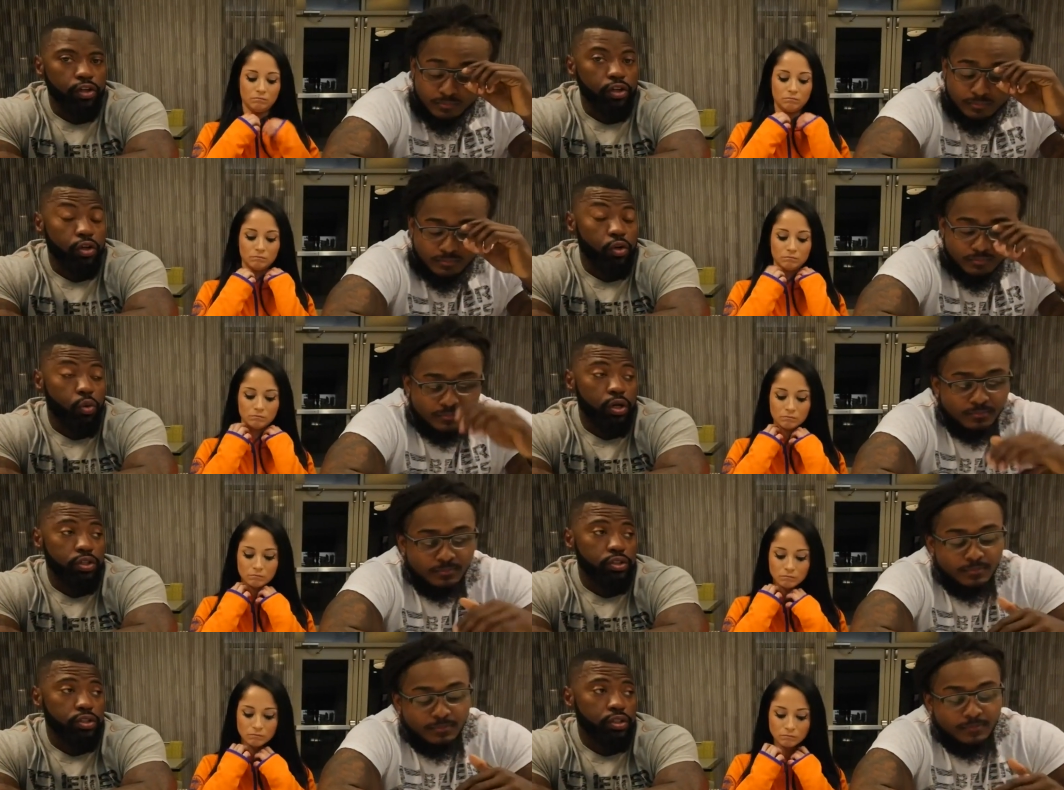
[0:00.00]
Speaker 1: good
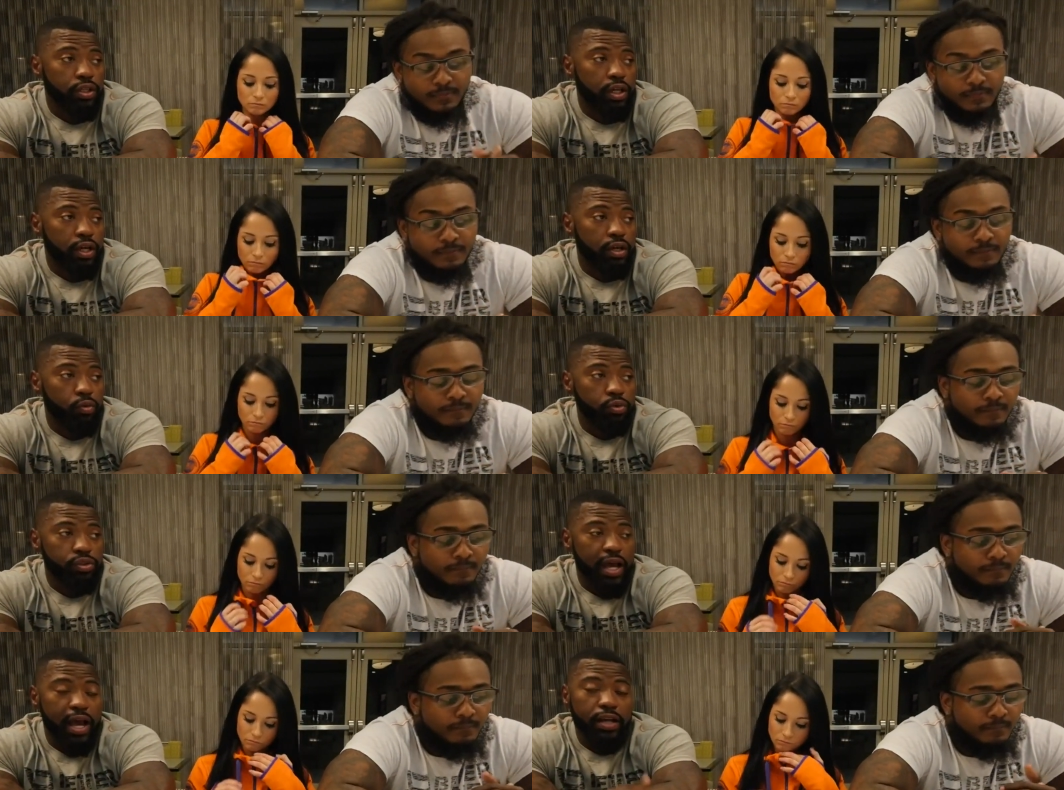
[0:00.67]
question that
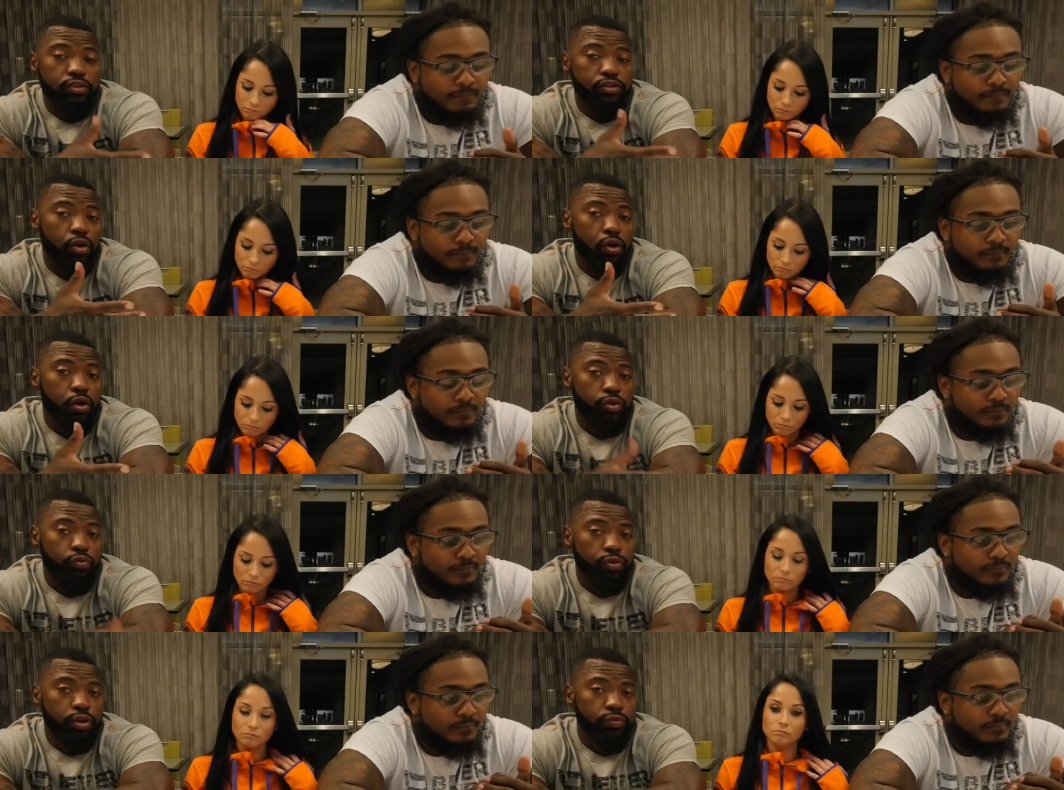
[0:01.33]
was asked to
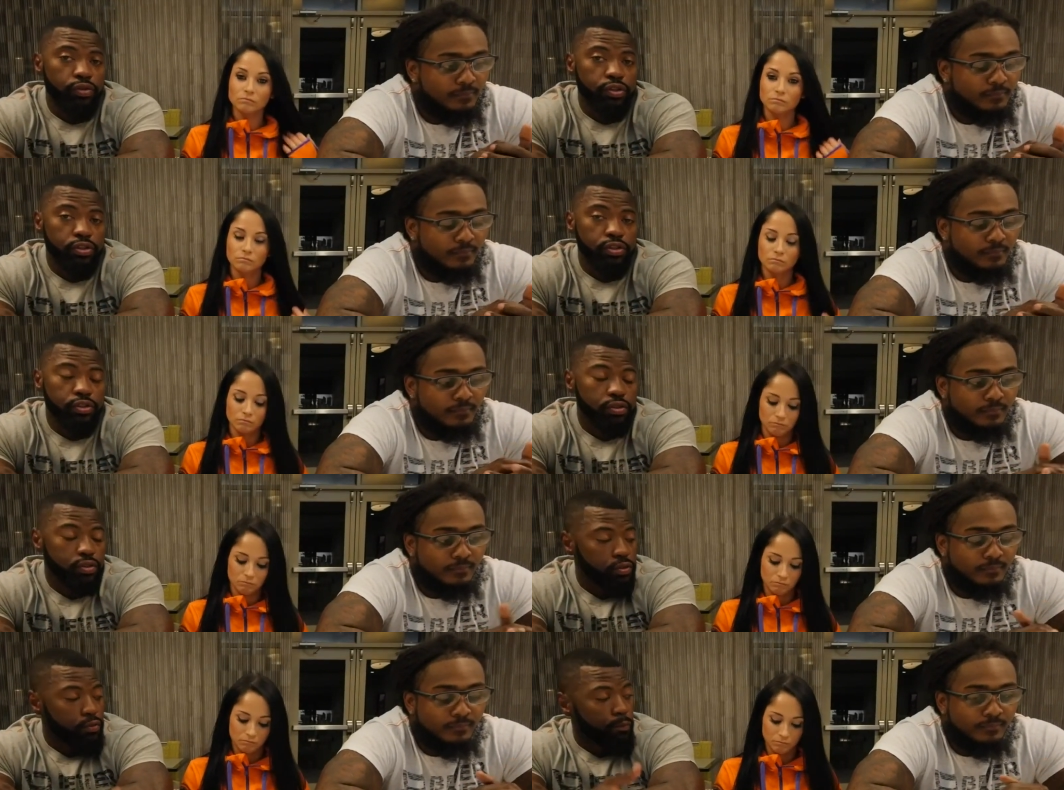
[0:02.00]
all three of us.
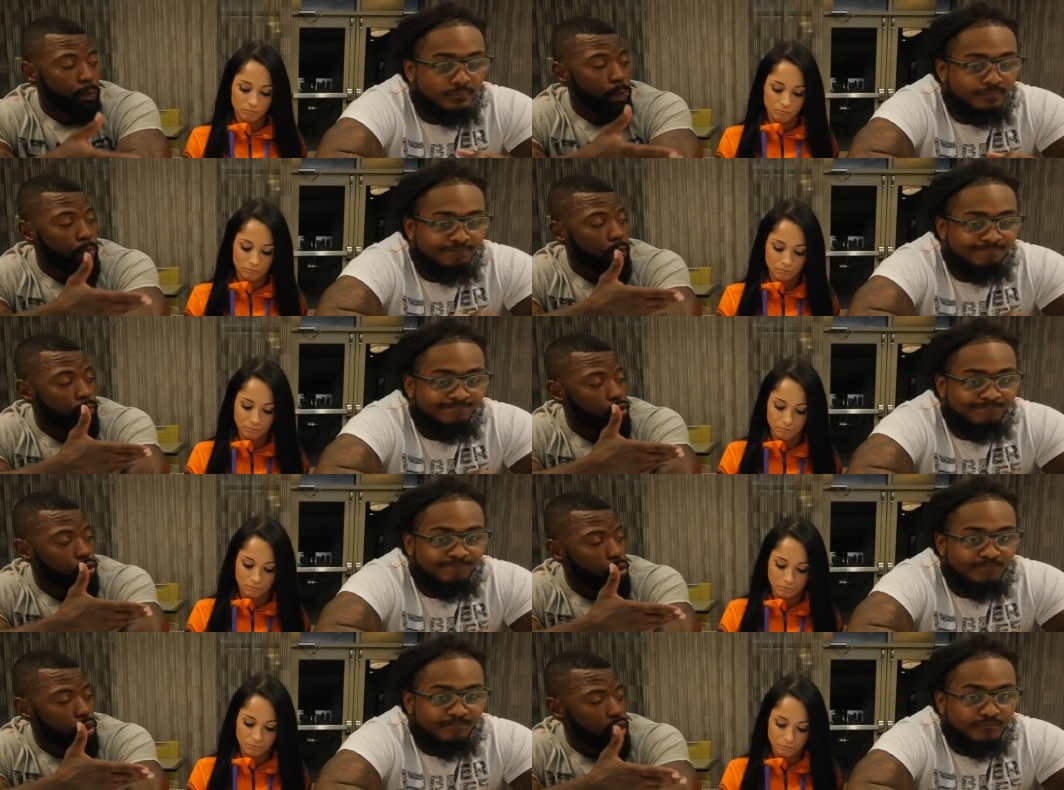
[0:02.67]

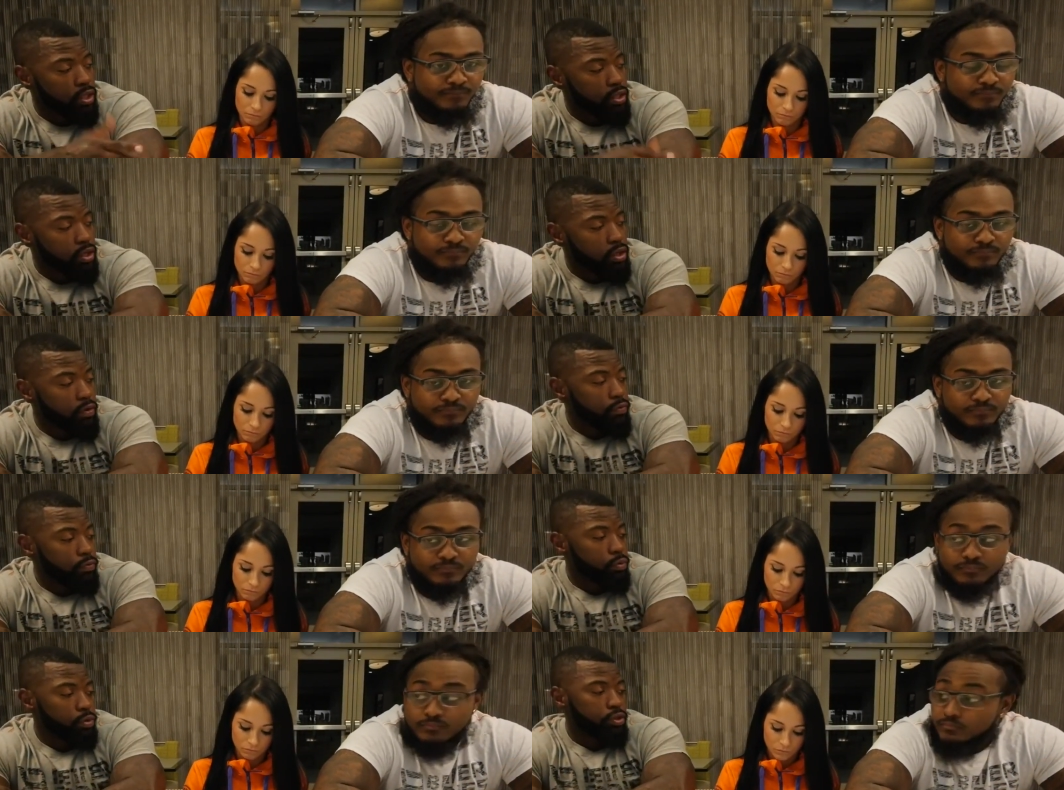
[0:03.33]
You want to lead on
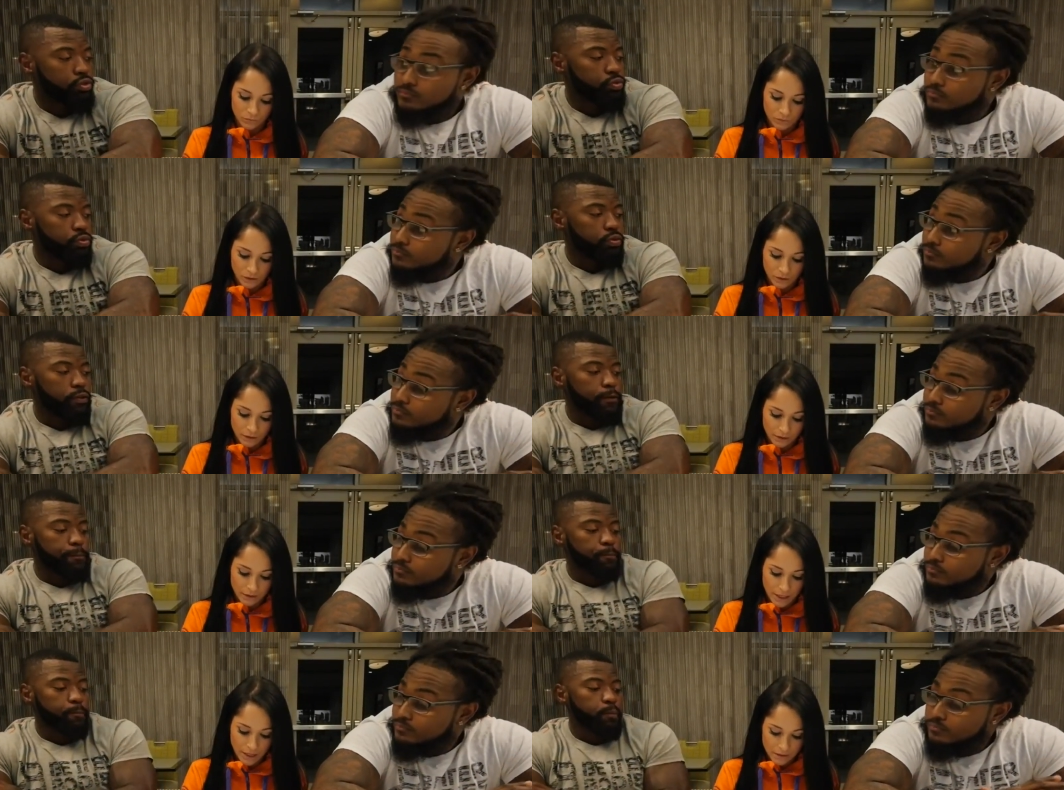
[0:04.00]
with this one?
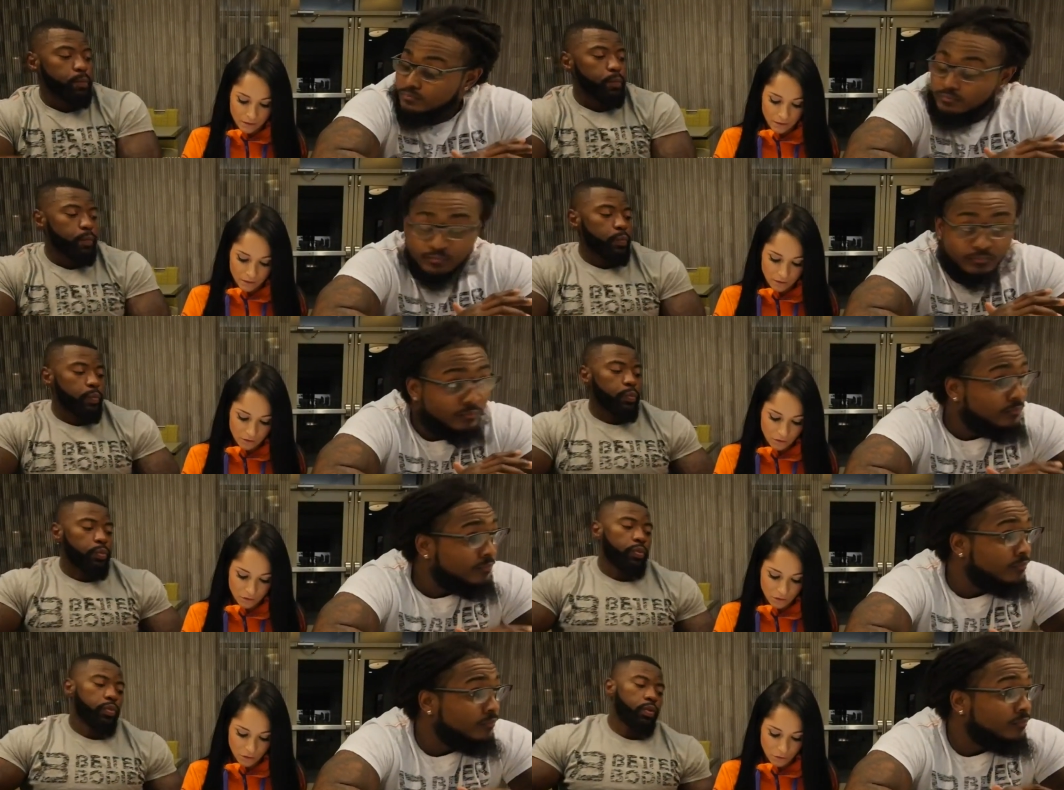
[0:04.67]

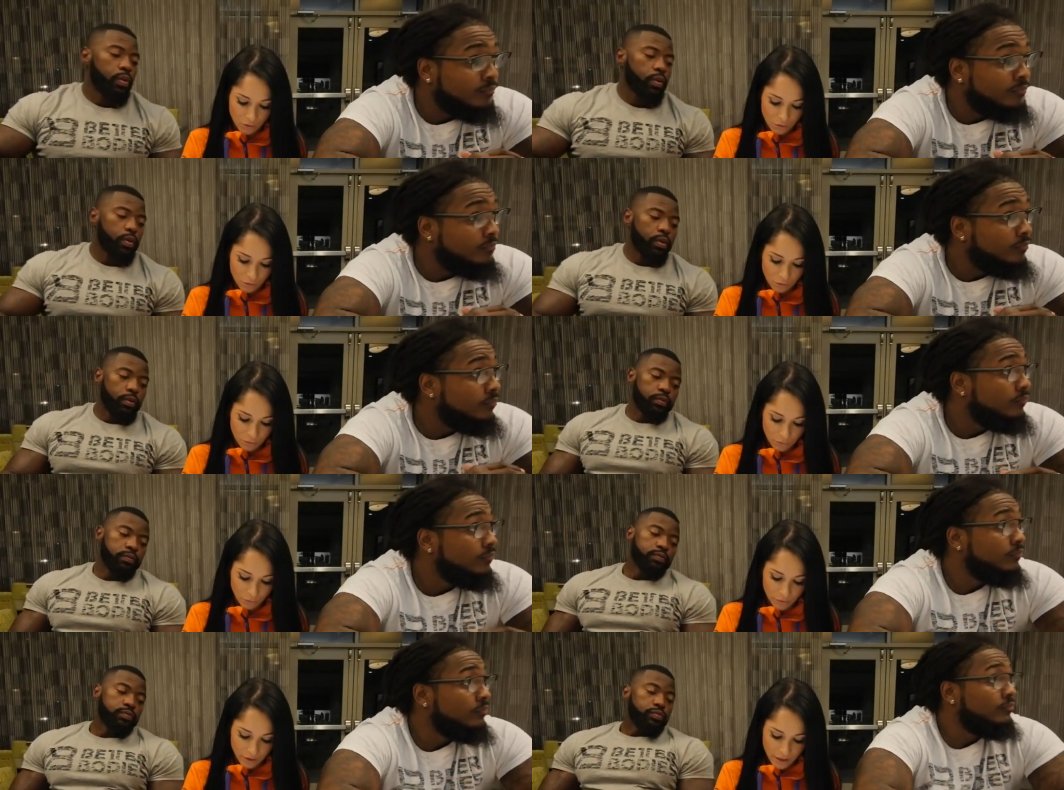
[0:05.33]
Speaker 2: Yes. So
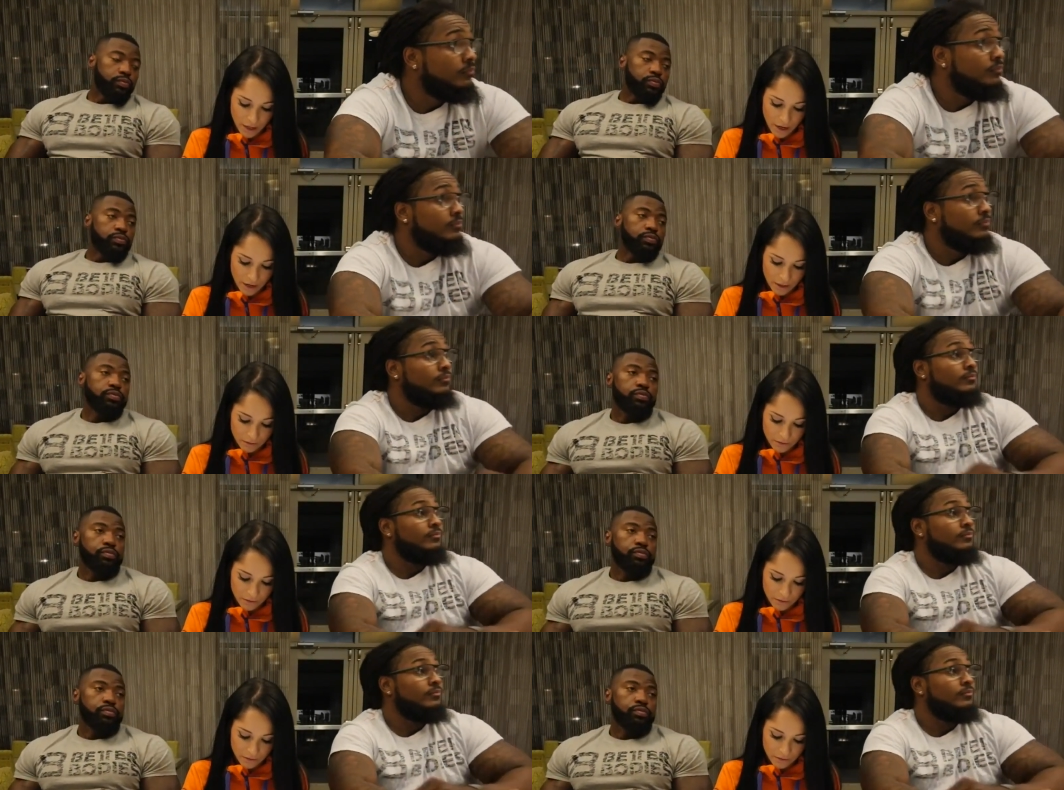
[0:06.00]
we had